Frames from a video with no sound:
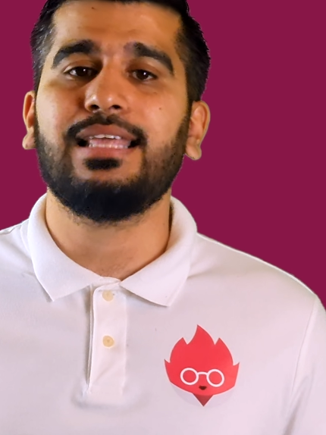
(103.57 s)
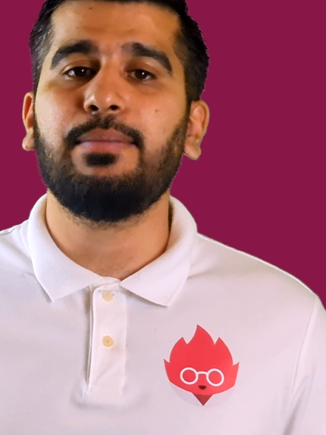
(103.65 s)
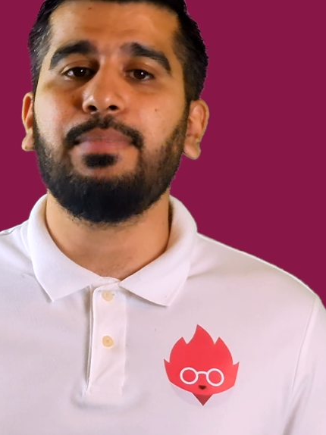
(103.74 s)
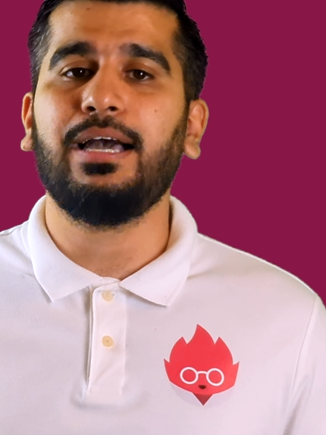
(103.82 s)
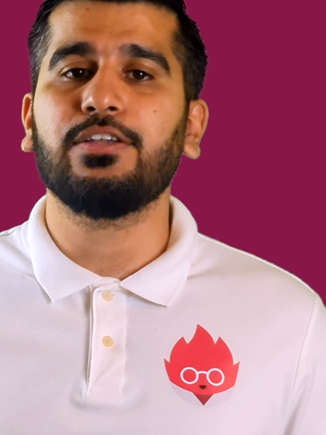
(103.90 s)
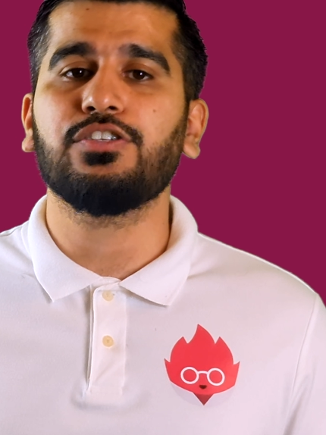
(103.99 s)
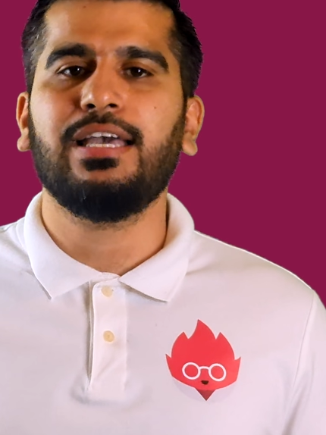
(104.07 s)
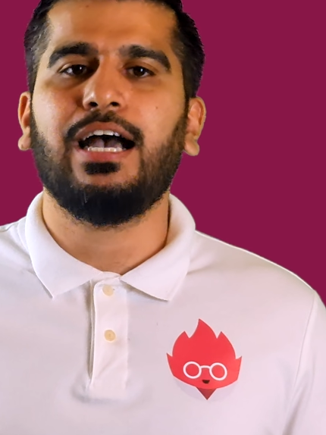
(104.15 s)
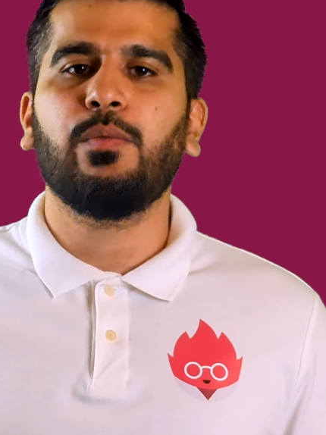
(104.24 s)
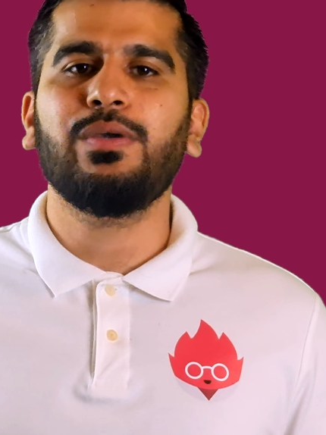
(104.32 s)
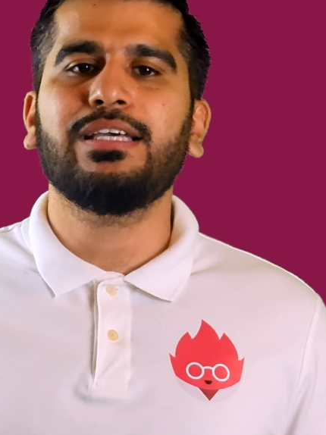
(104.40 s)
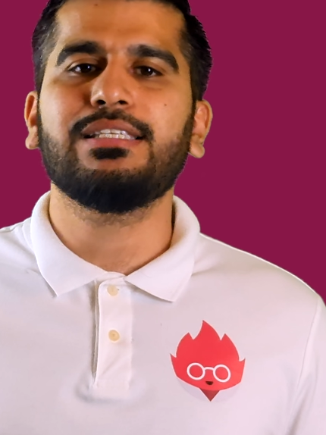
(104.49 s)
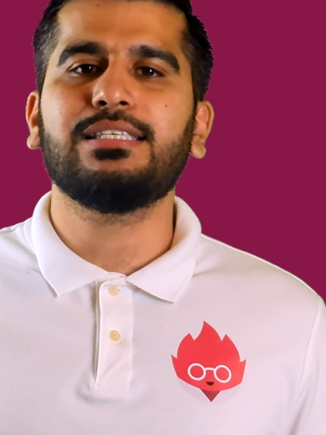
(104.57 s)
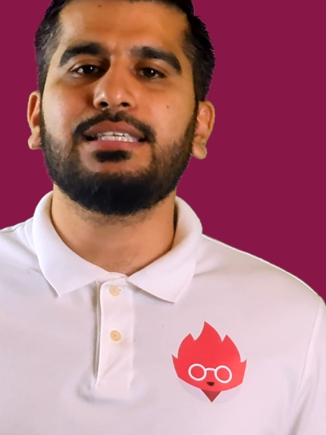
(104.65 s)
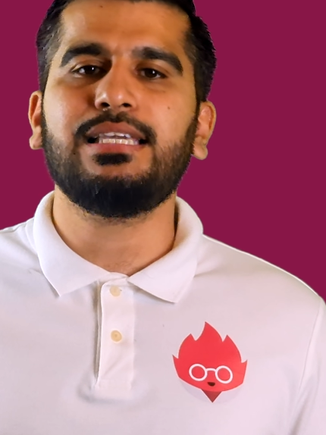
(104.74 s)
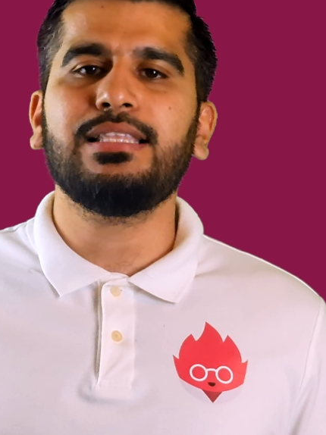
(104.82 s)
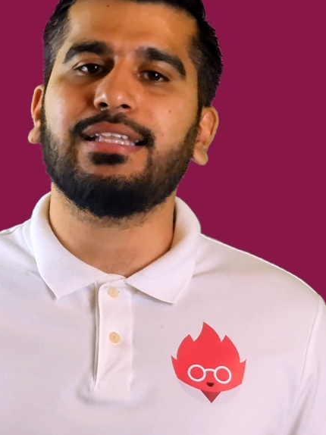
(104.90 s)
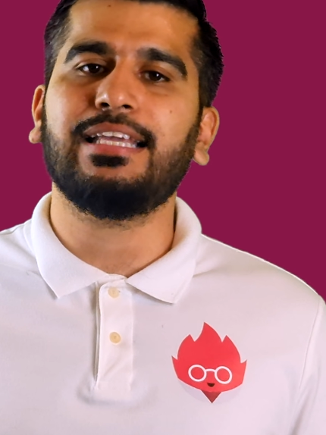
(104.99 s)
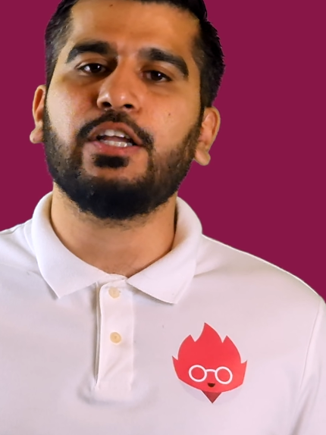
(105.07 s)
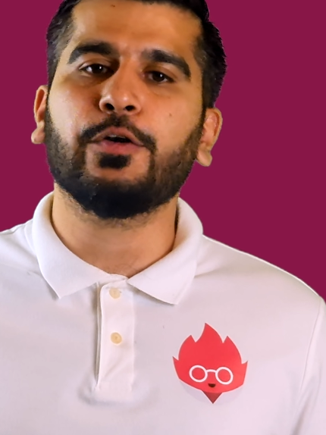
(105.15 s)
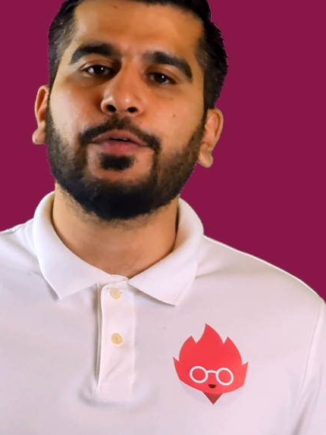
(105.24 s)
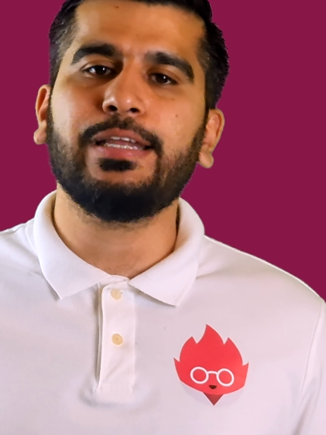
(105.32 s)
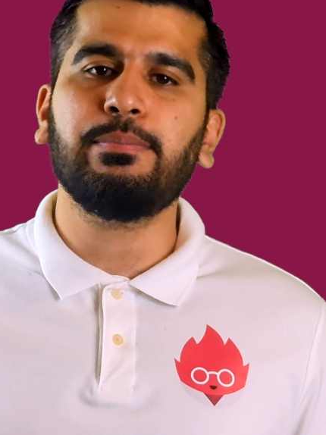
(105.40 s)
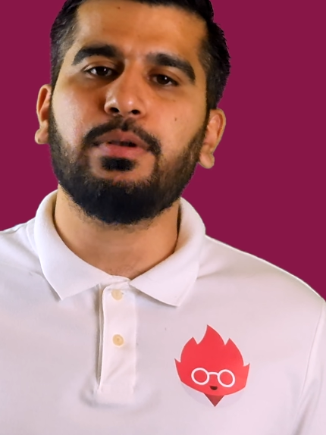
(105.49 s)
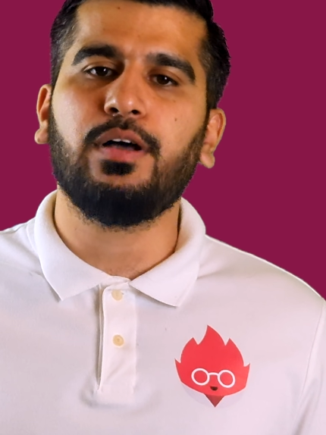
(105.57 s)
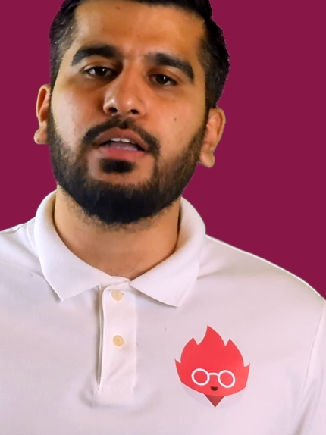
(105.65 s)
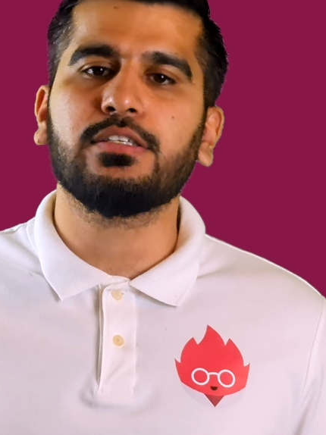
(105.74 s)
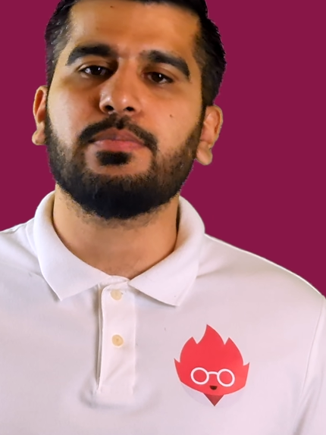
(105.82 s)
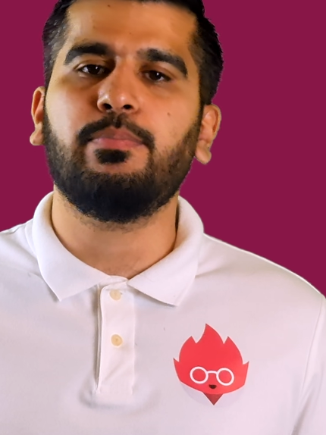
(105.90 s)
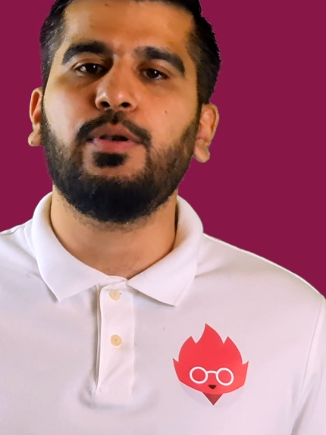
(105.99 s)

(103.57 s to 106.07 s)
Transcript: they match, and we can see that in green plants,